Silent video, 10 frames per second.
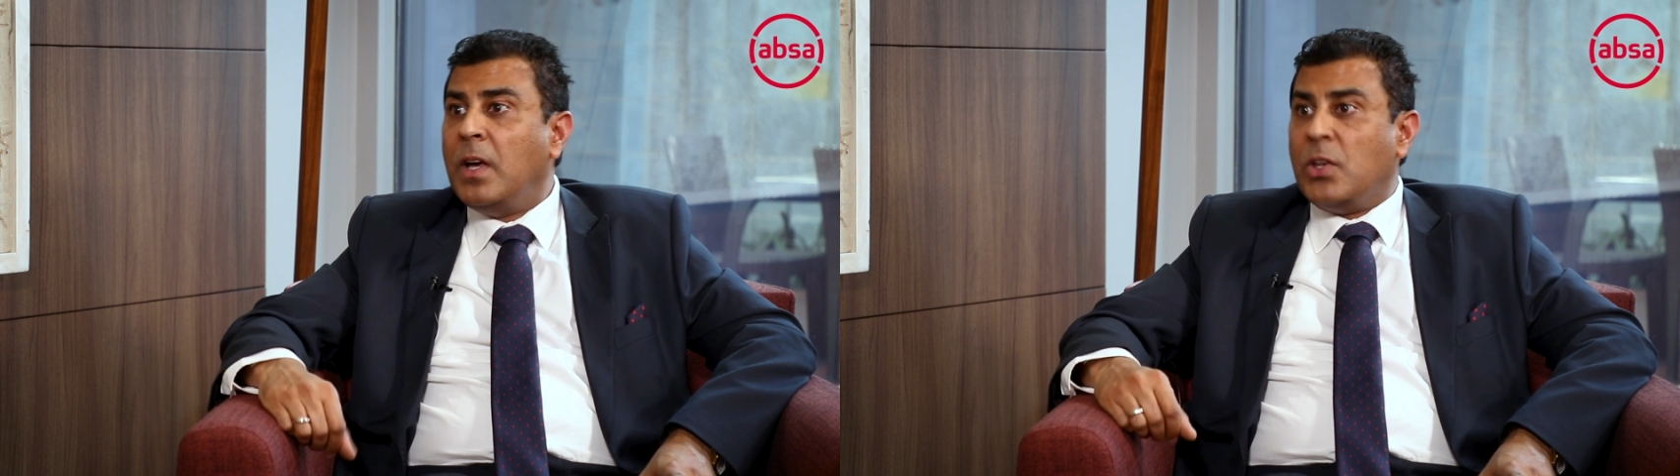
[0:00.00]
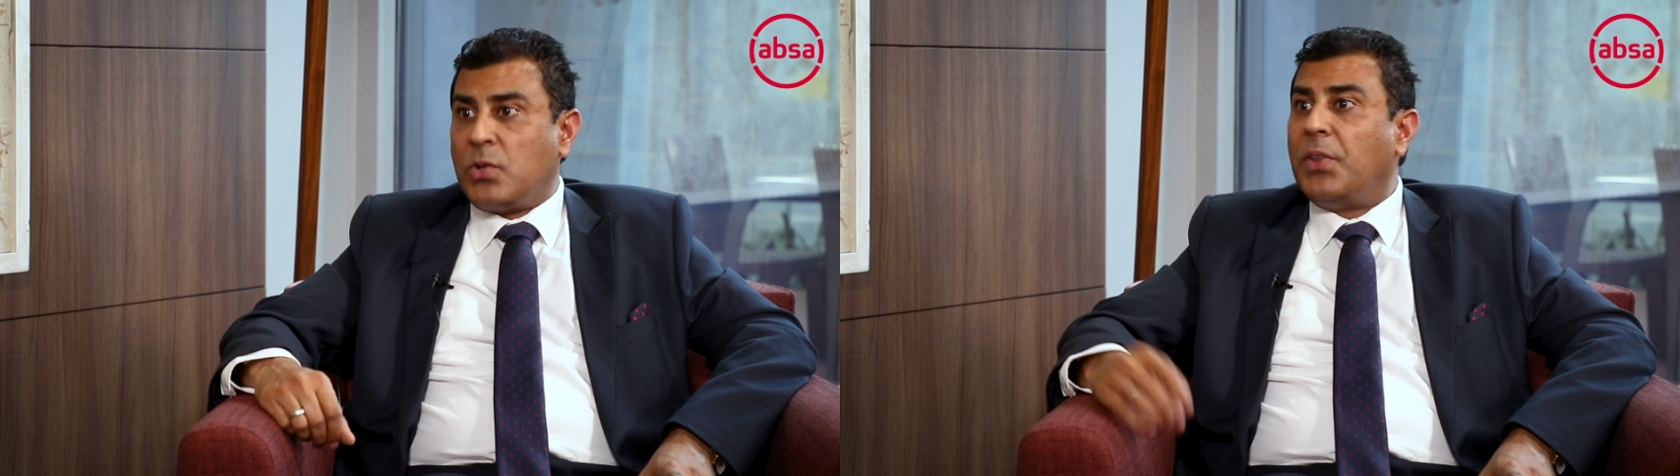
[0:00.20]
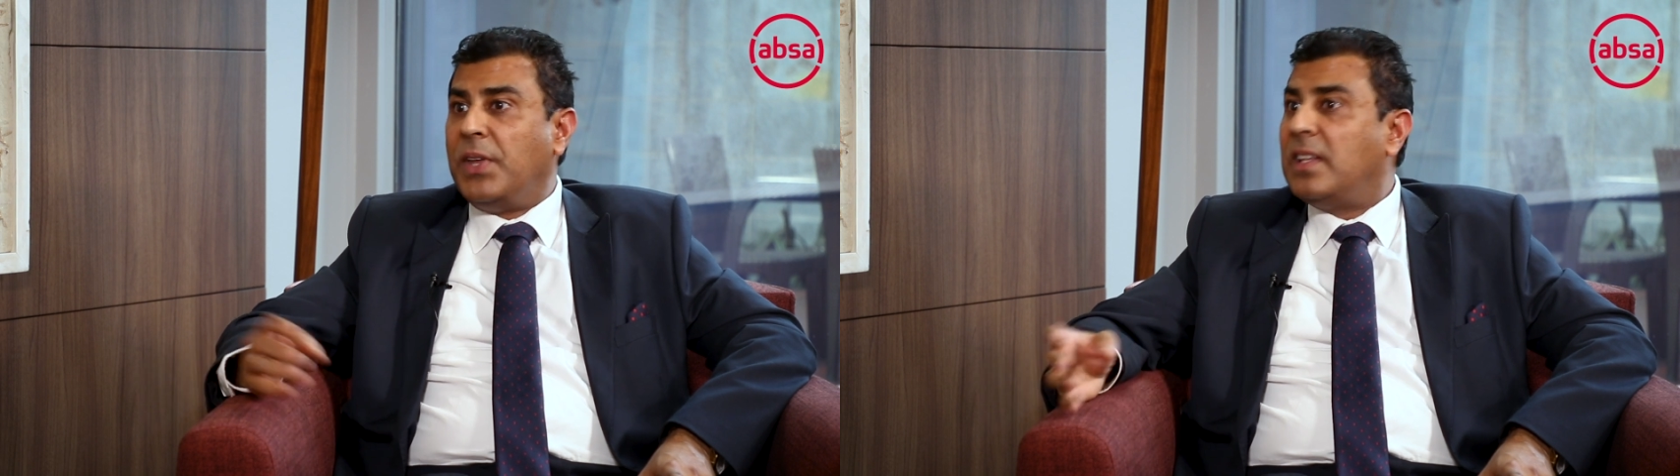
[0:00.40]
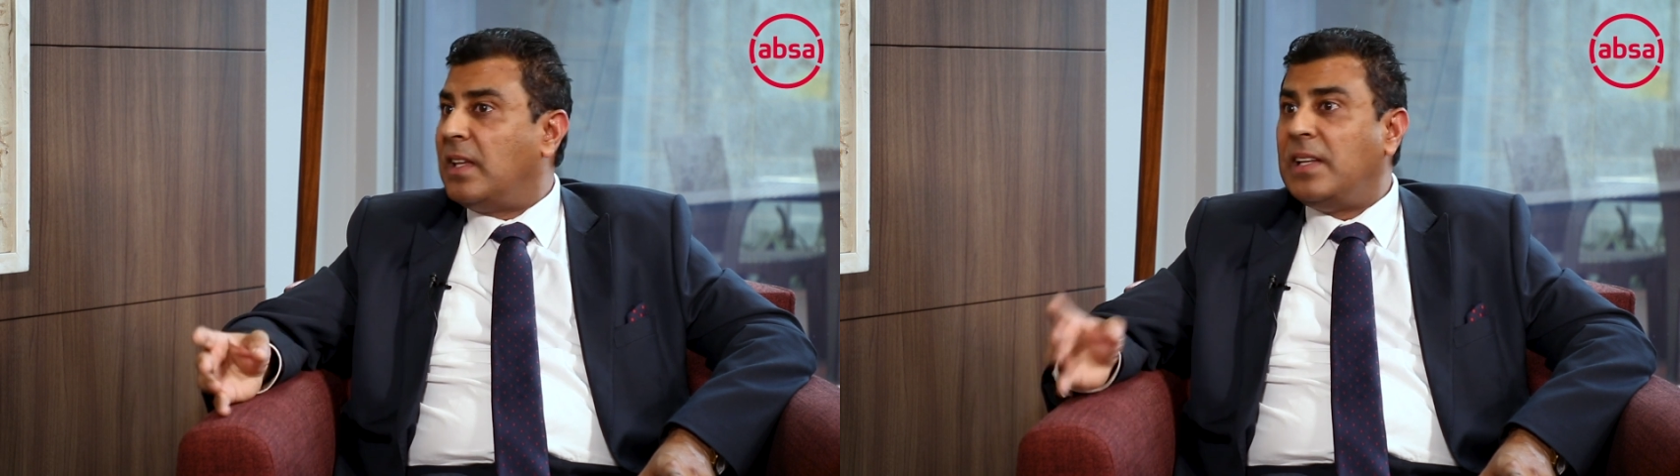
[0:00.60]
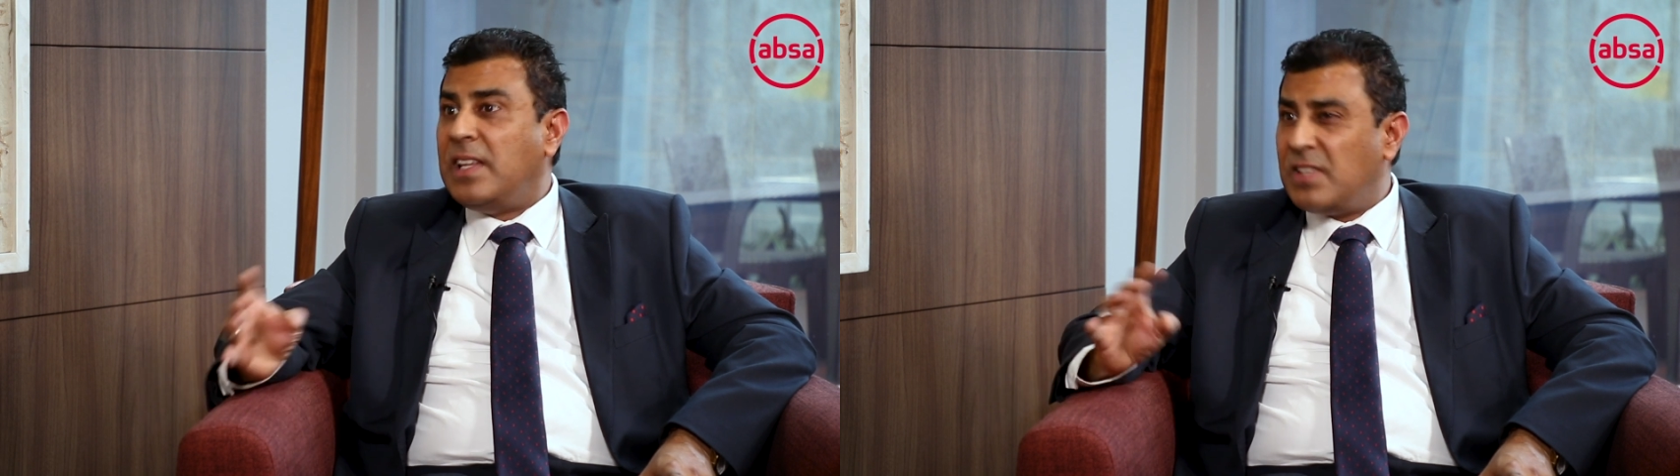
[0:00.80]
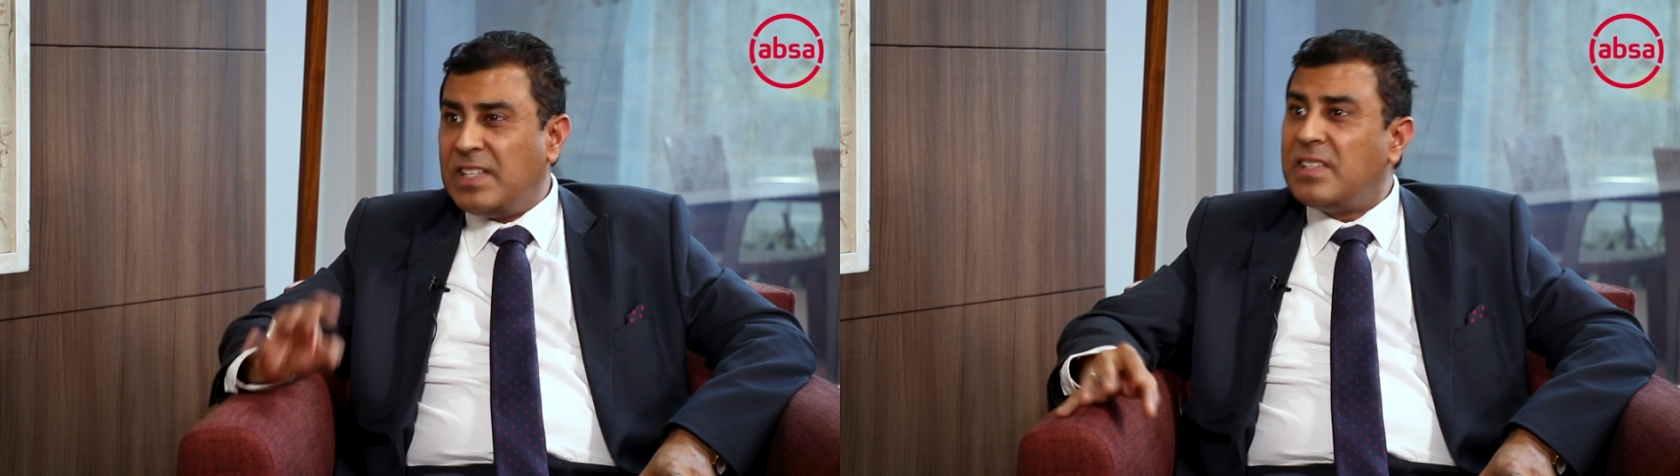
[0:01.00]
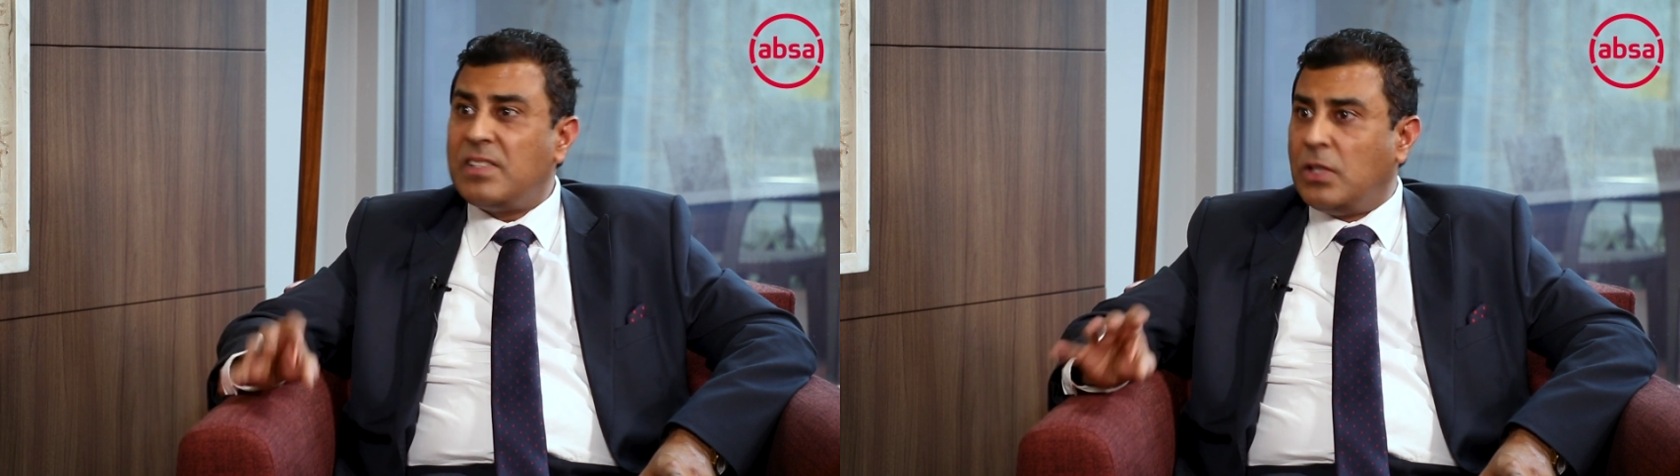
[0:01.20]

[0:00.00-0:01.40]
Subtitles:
So I think, and there's just,